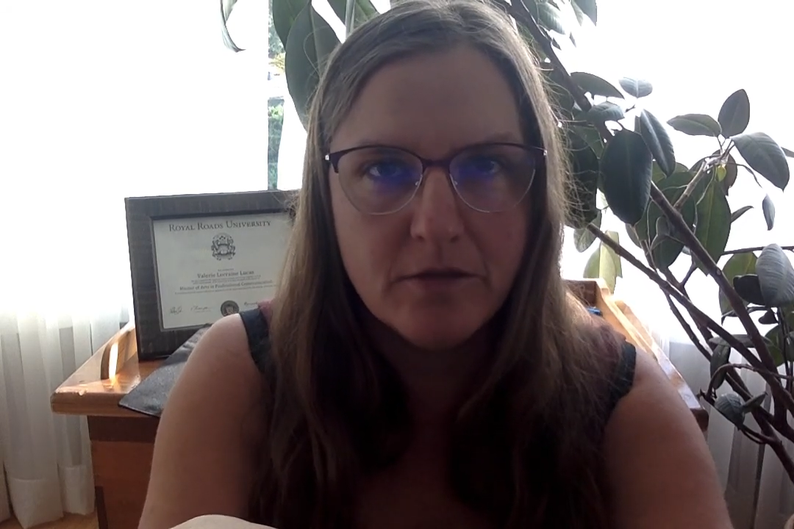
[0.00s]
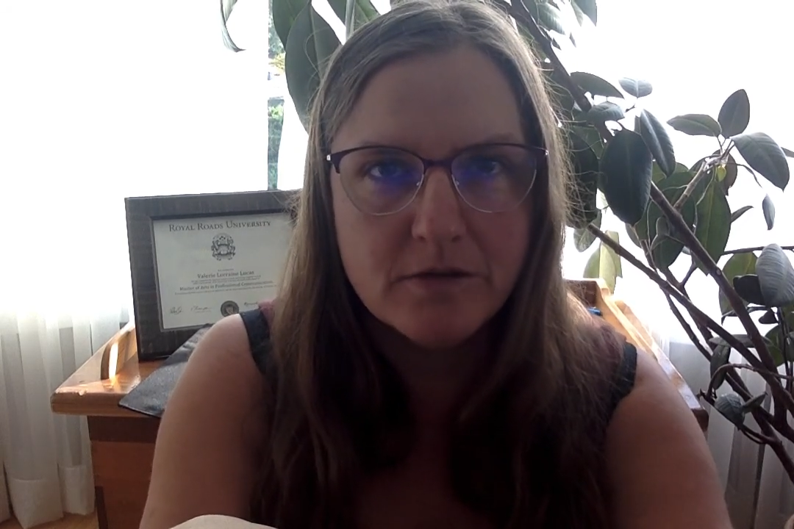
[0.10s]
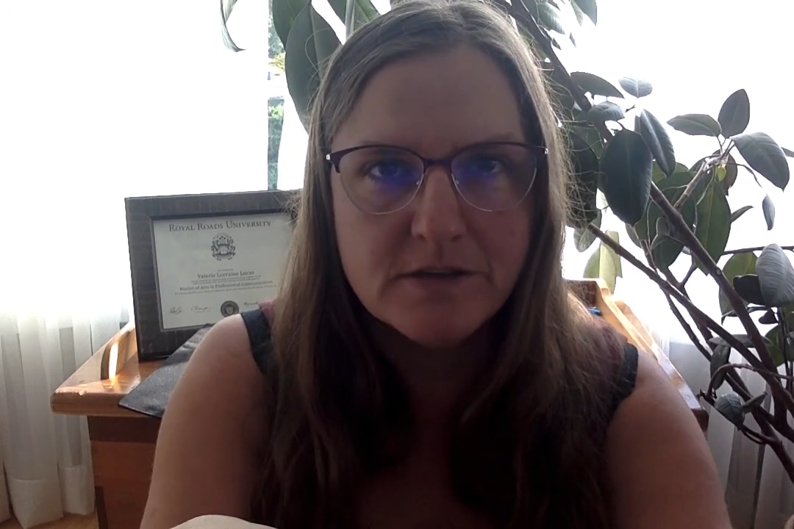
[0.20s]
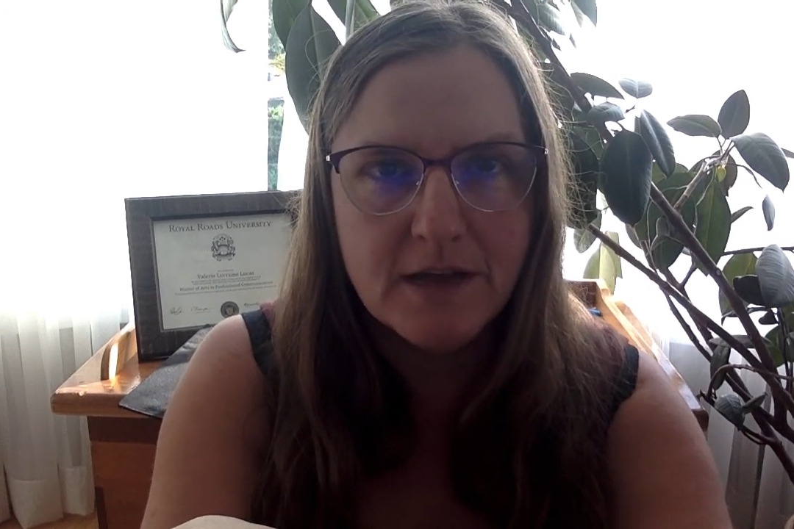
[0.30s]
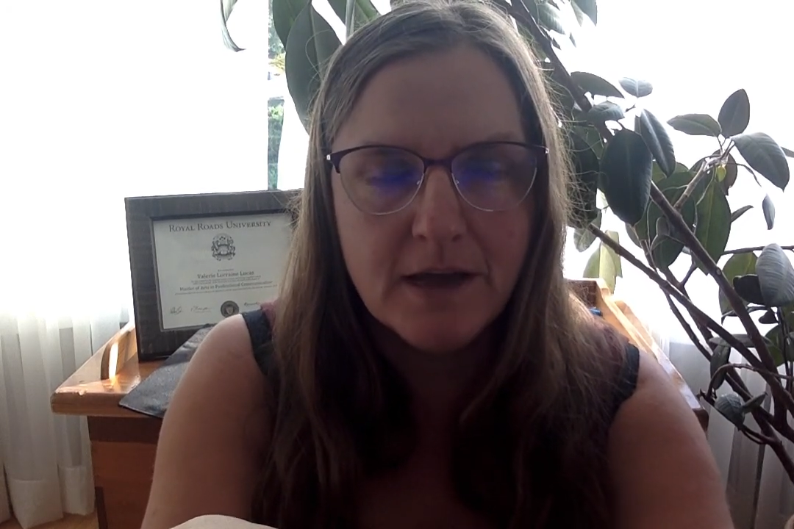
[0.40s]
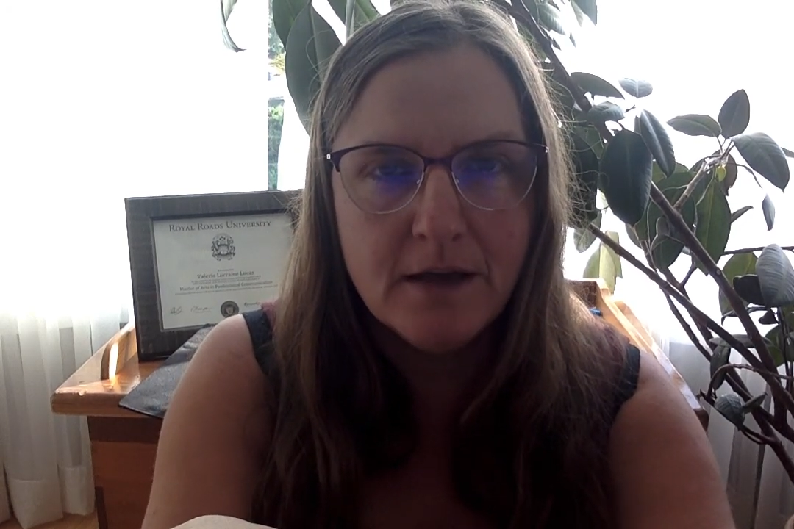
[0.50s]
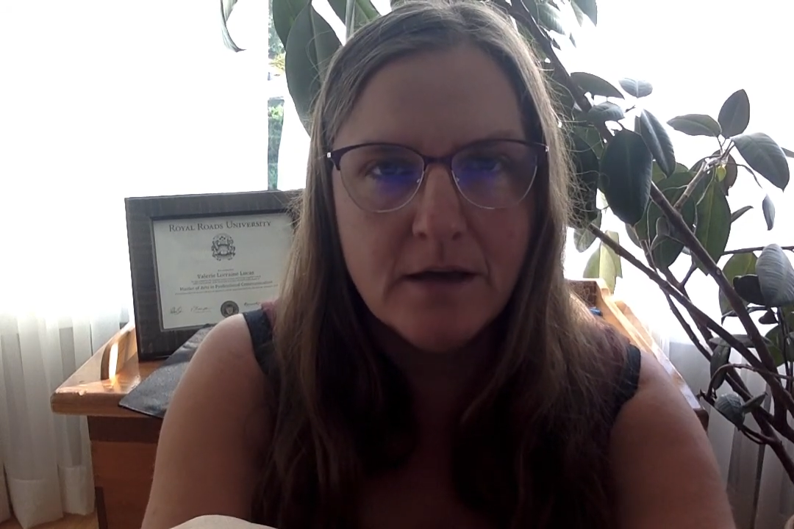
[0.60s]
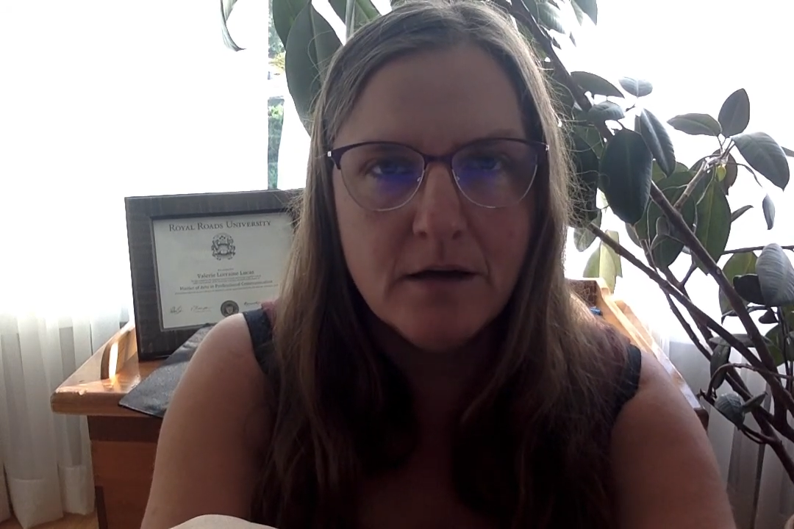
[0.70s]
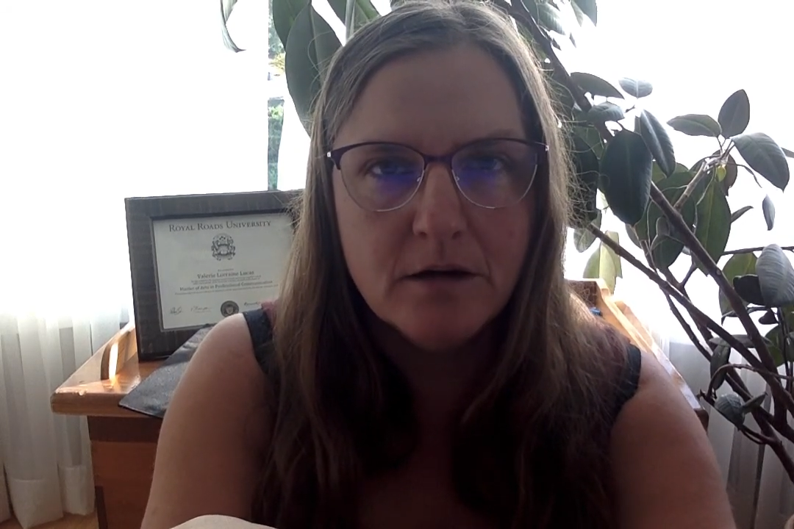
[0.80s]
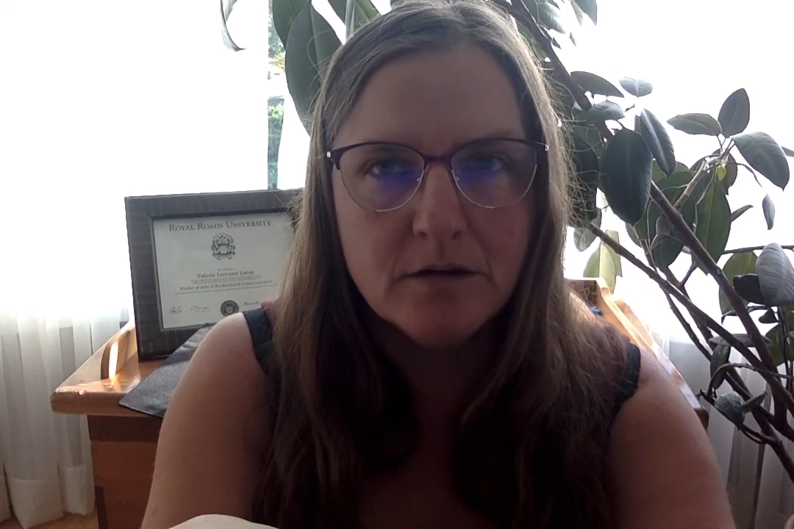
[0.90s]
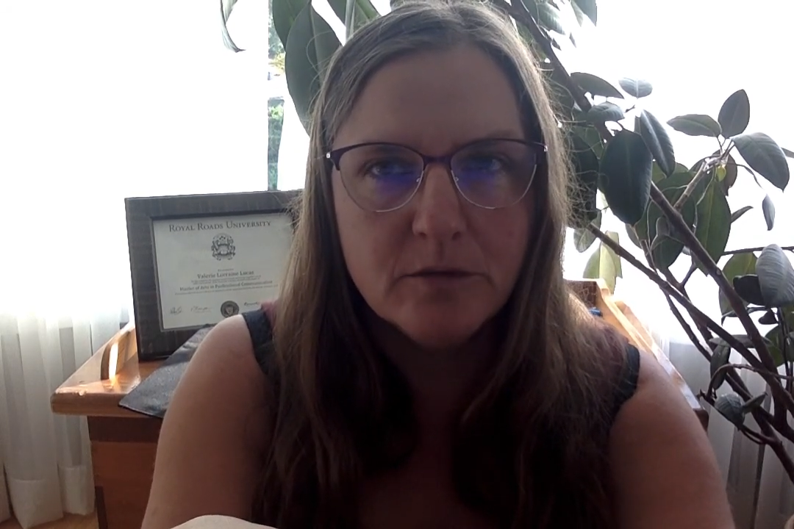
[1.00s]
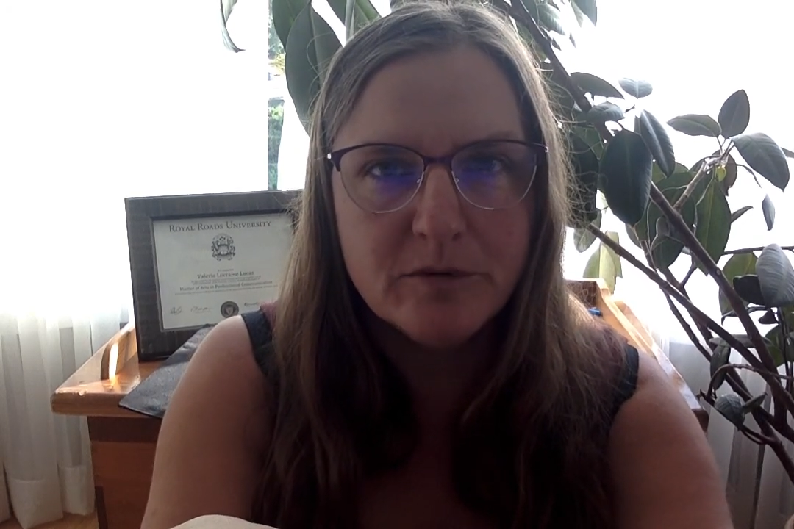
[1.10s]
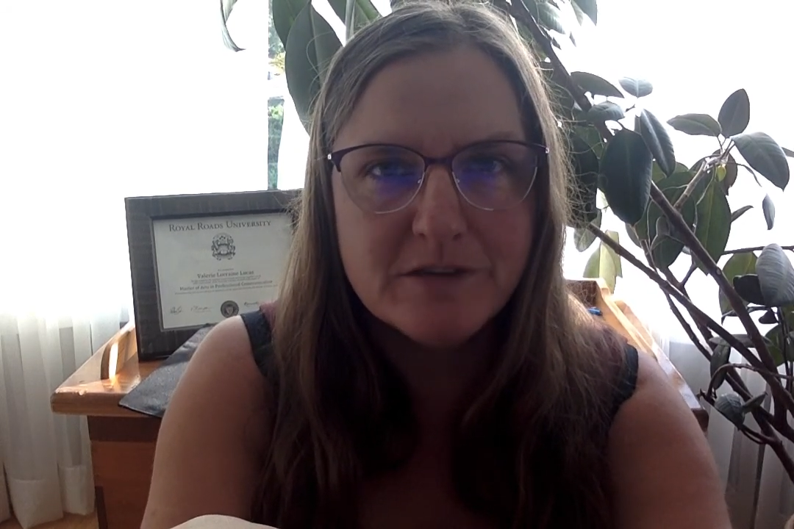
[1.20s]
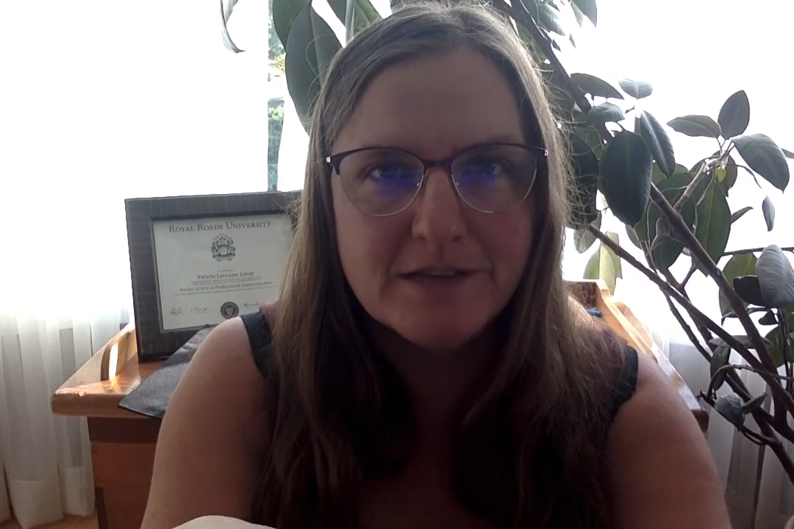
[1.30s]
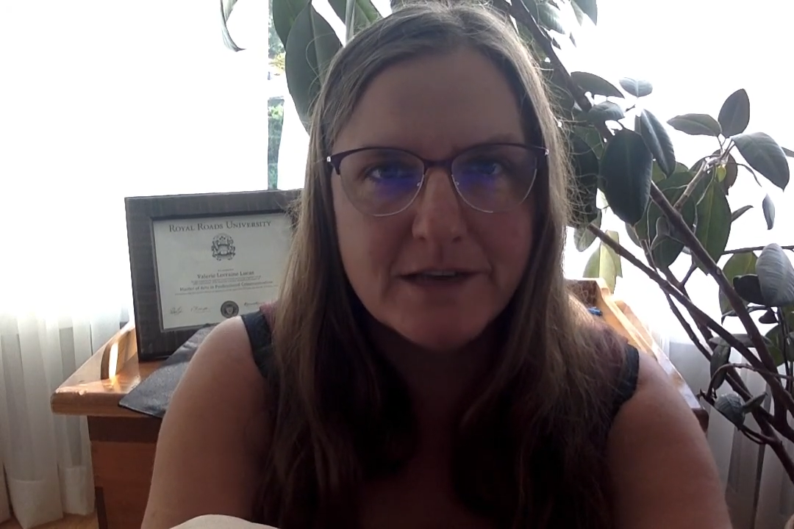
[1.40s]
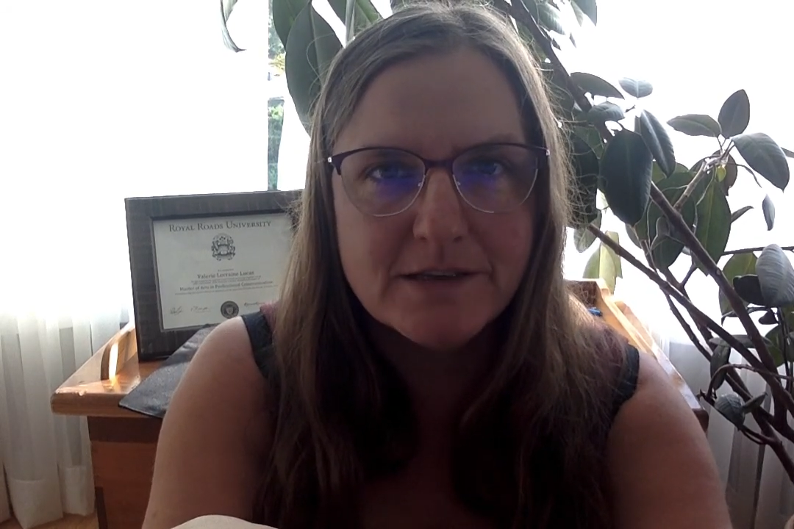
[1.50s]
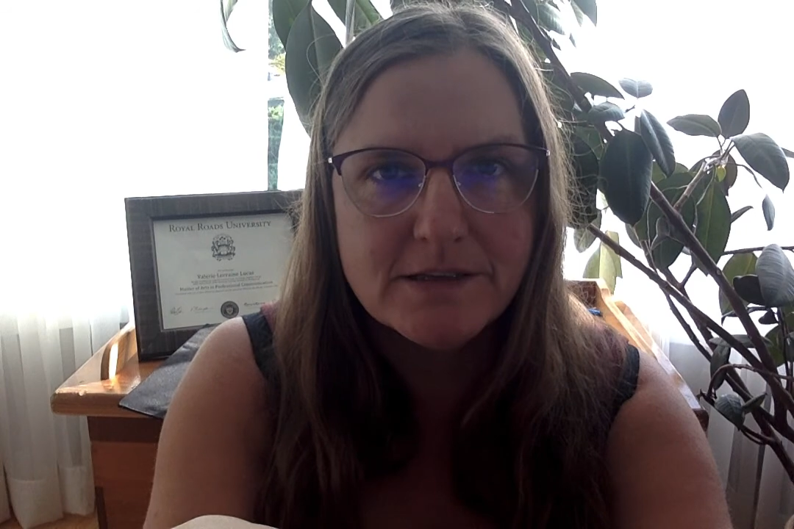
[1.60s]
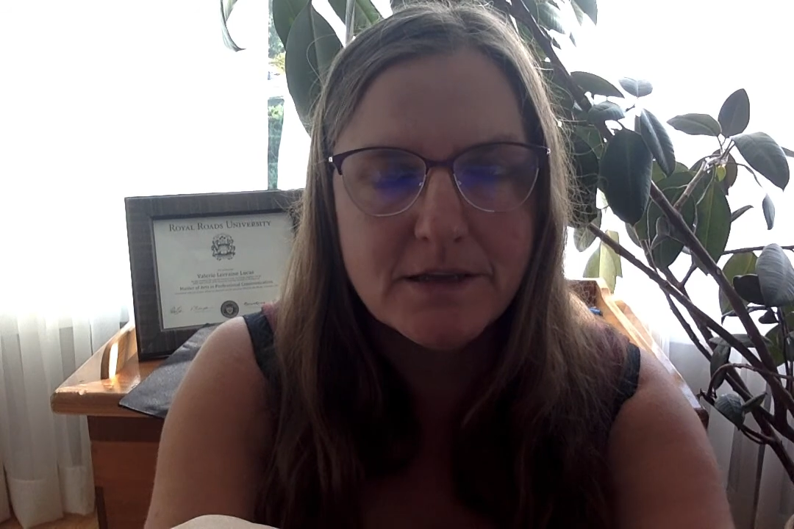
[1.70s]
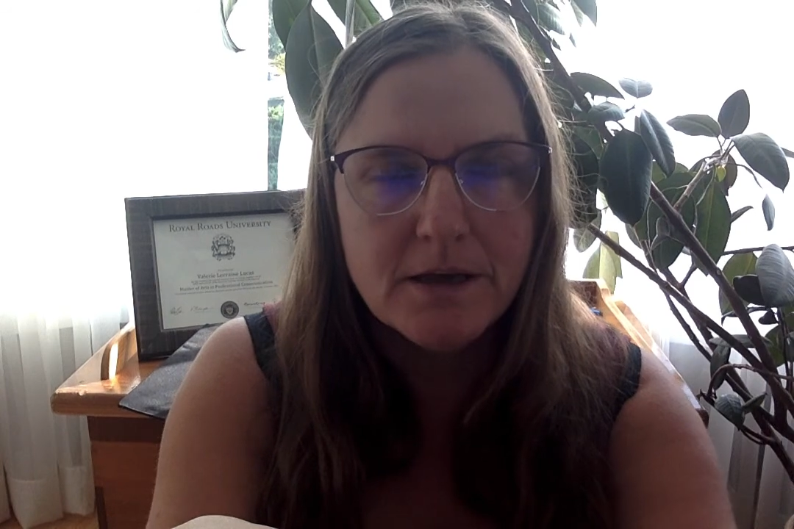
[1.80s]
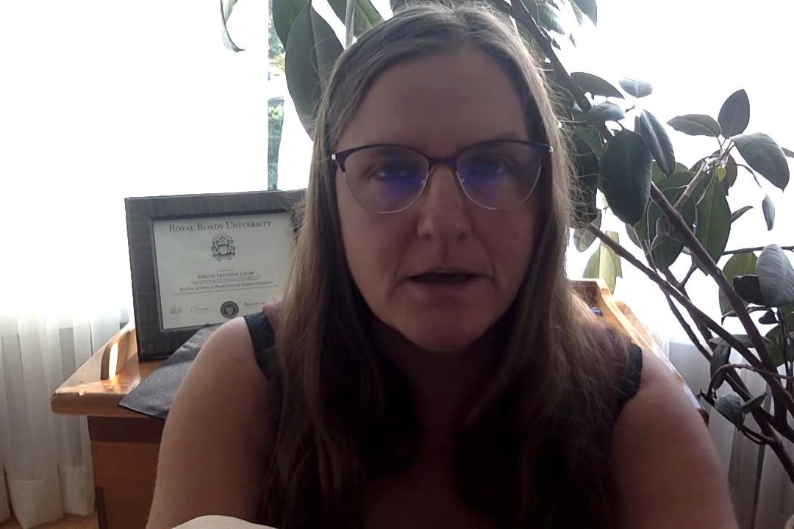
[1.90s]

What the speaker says: Thursday, October 6th.